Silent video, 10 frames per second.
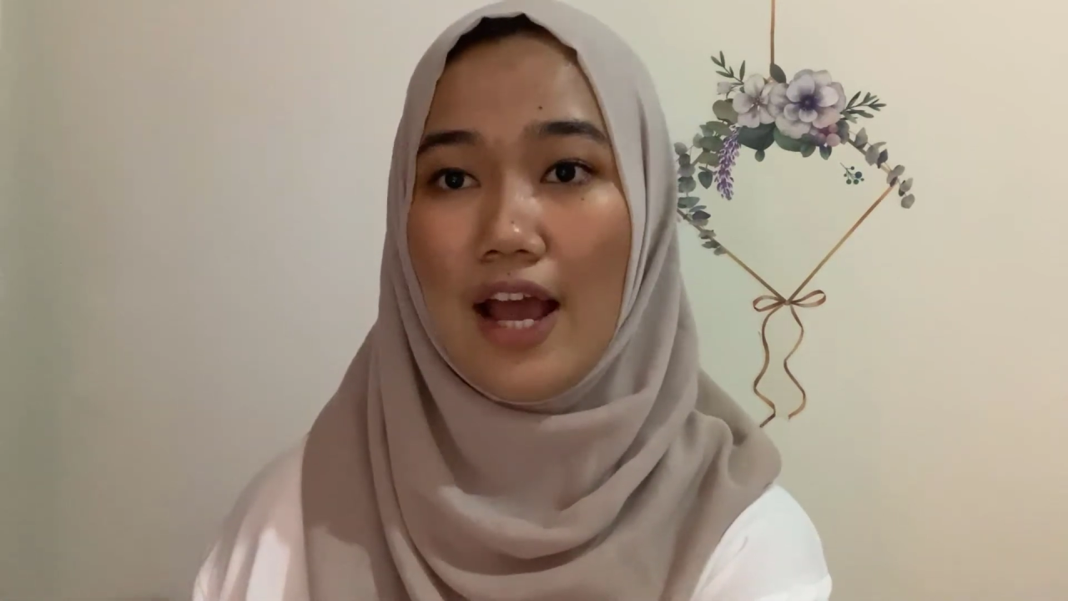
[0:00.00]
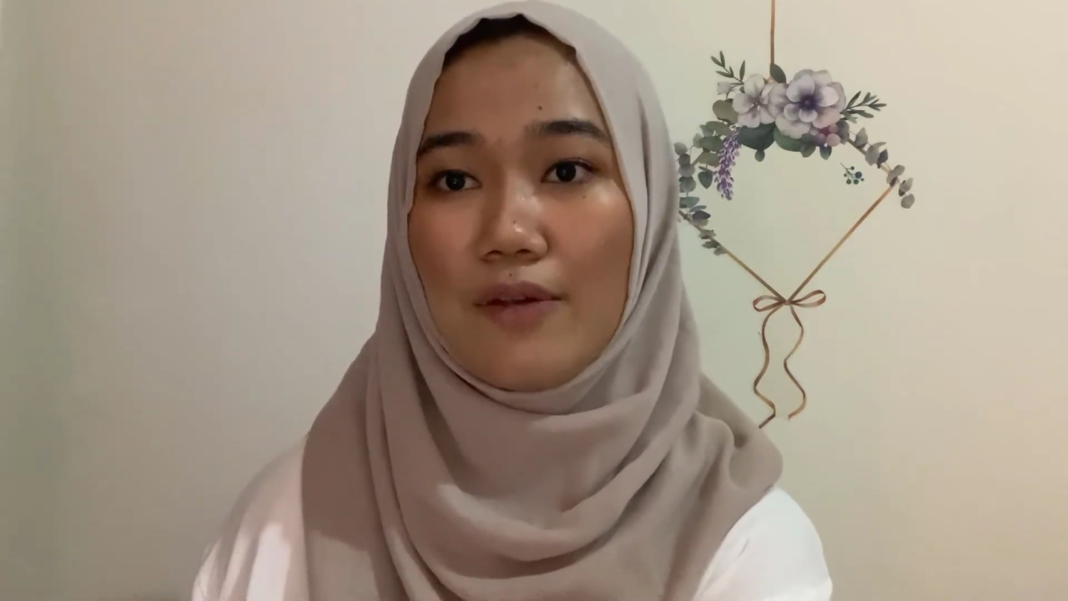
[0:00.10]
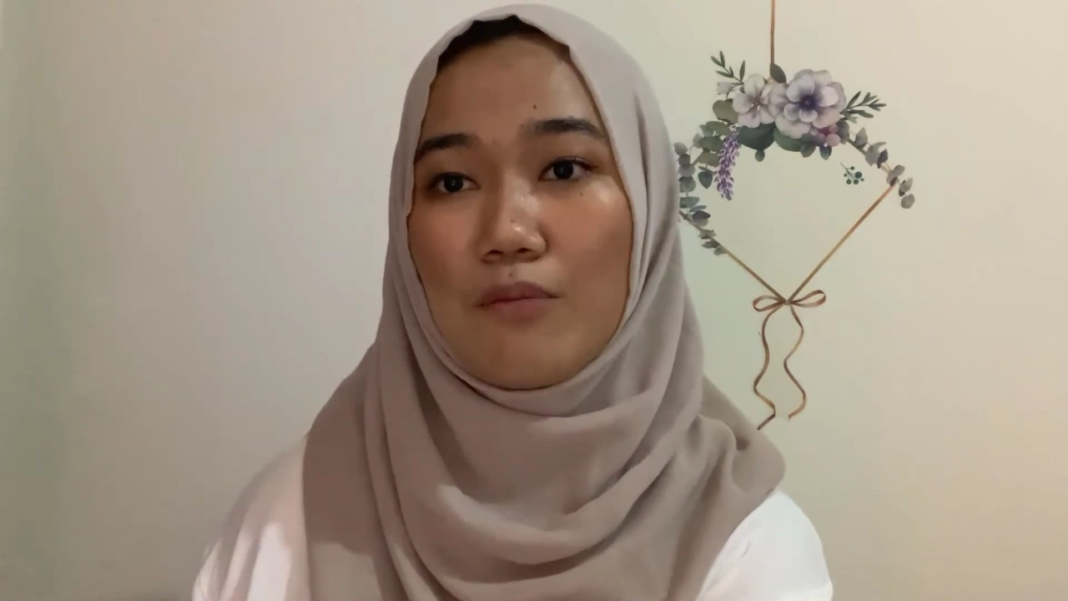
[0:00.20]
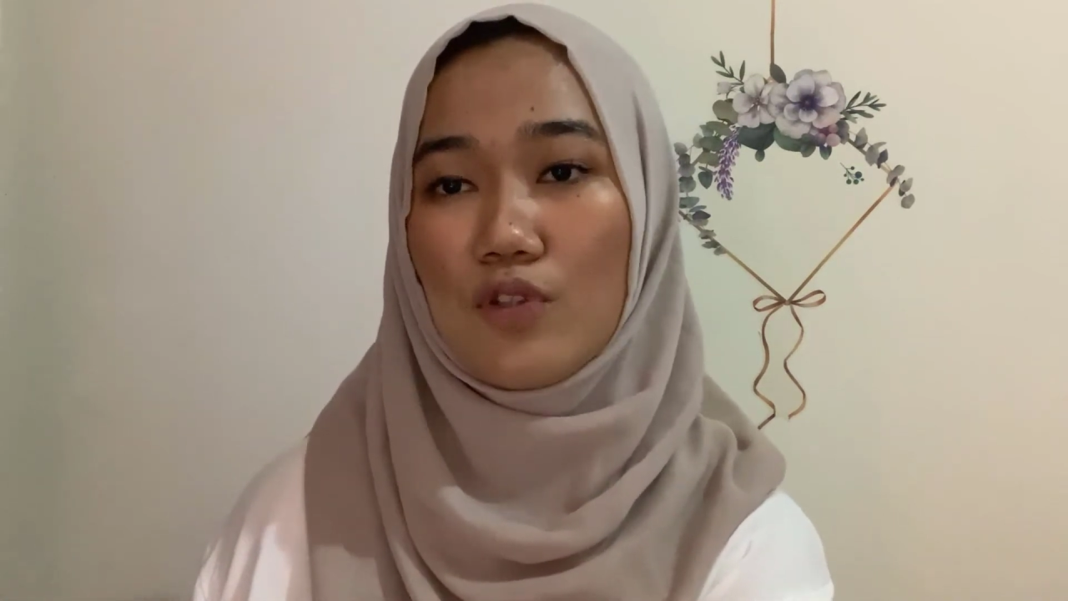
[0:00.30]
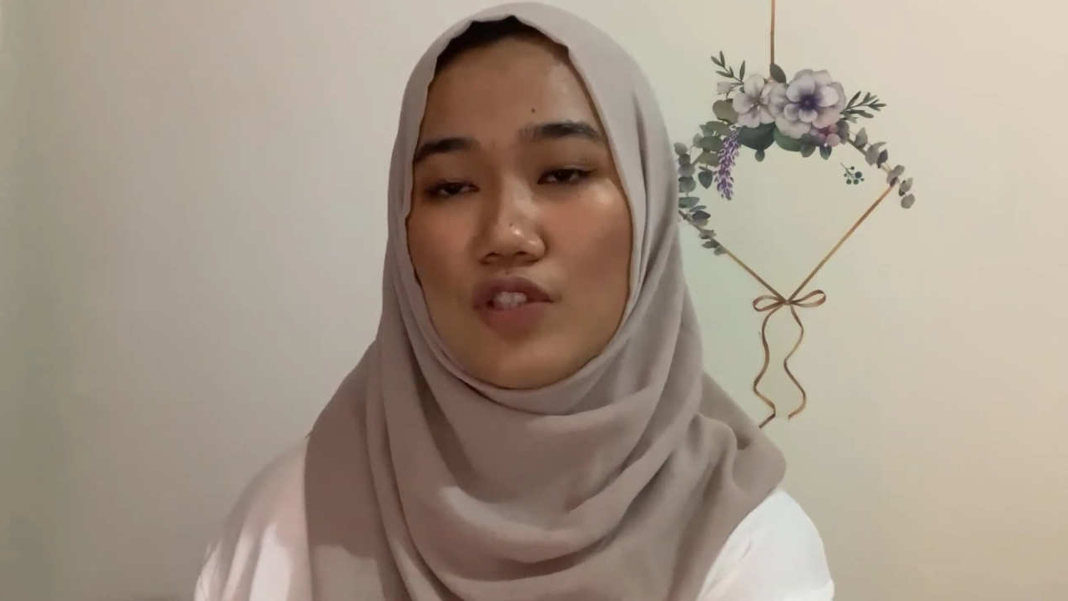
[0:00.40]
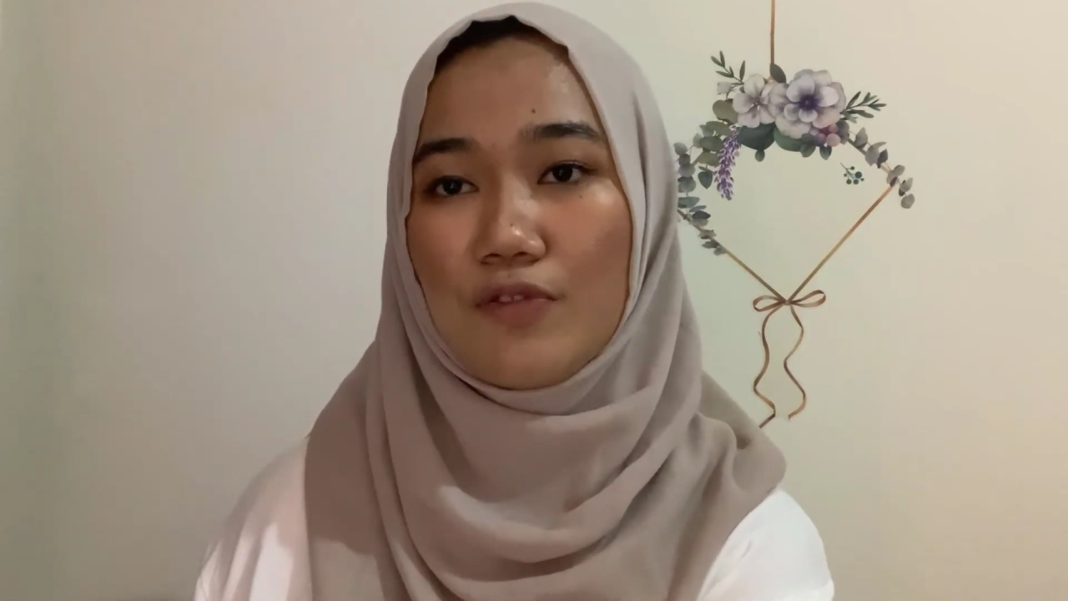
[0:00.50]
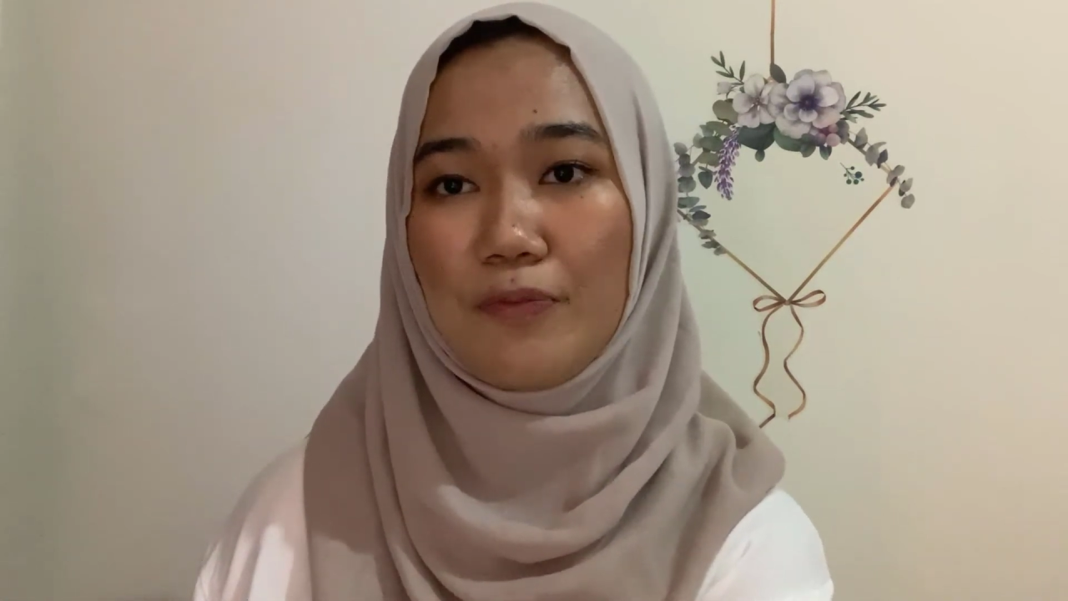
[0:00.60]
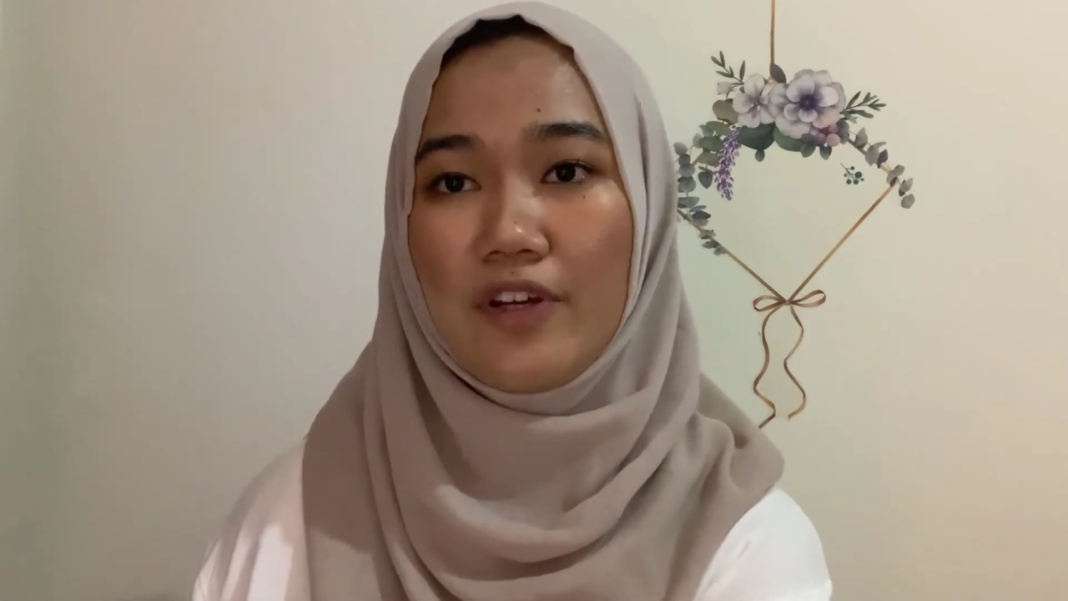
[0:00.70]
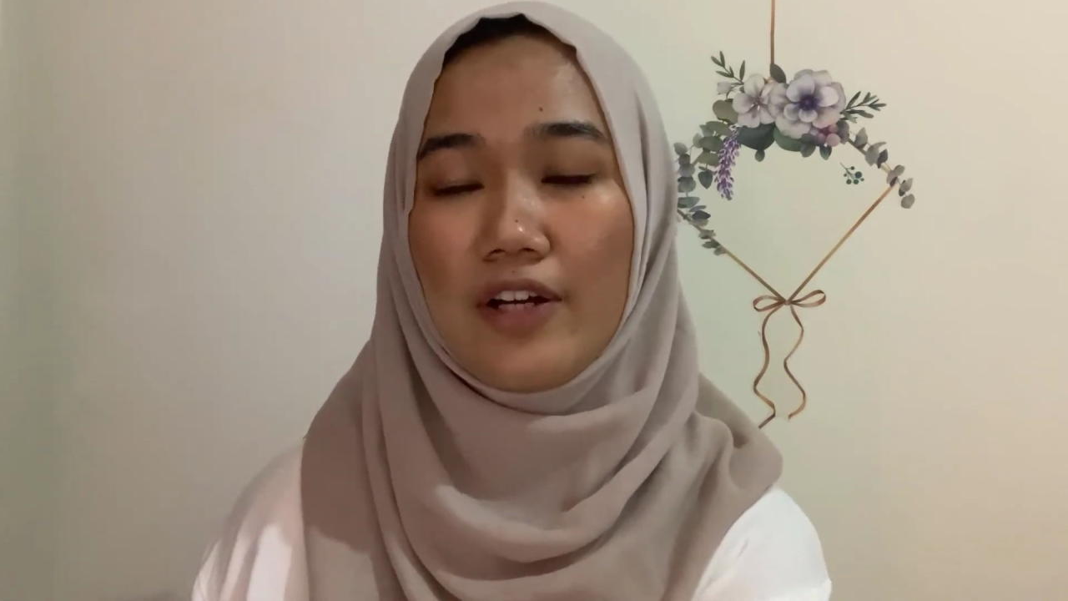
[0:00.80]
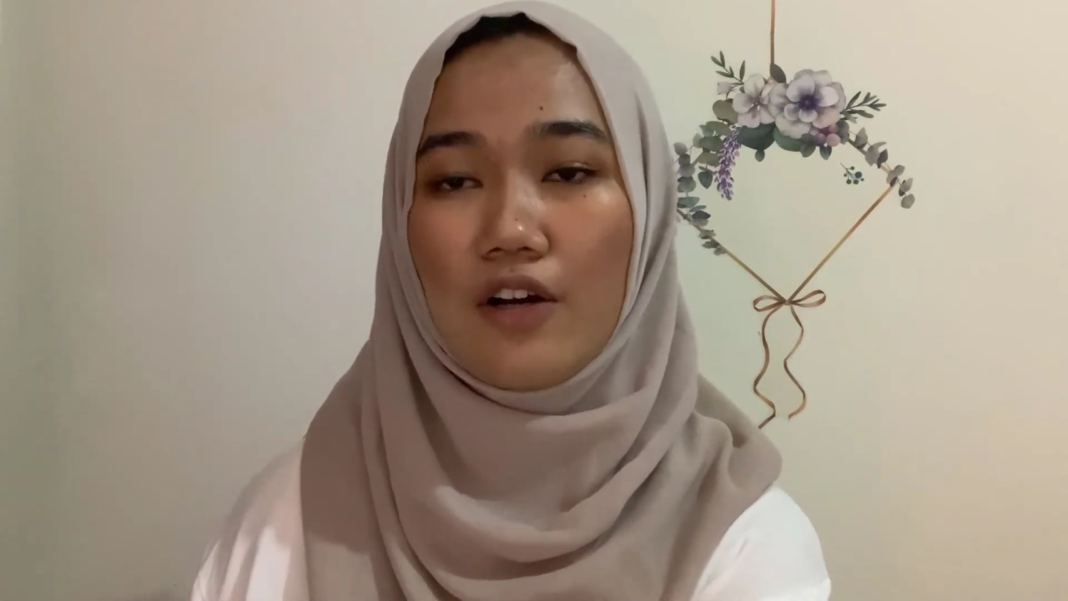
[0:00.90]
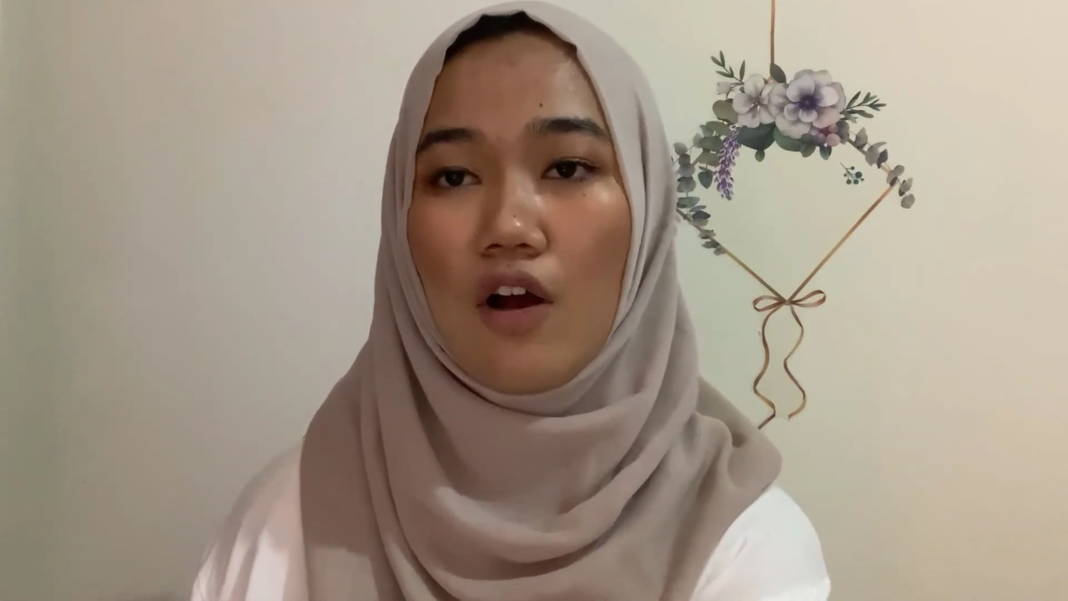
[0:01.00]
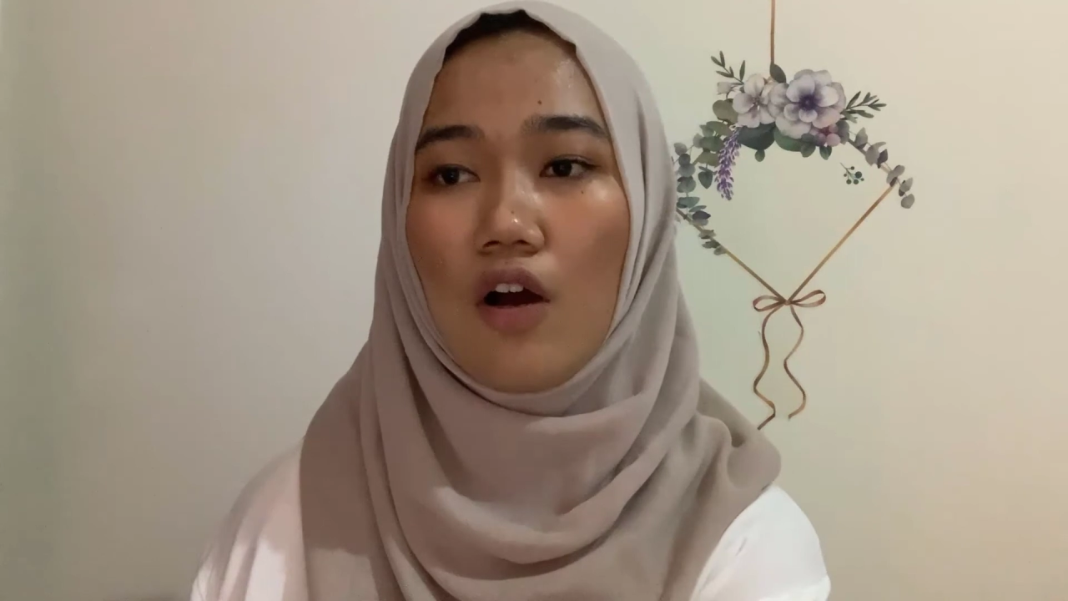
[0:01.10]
atmosphere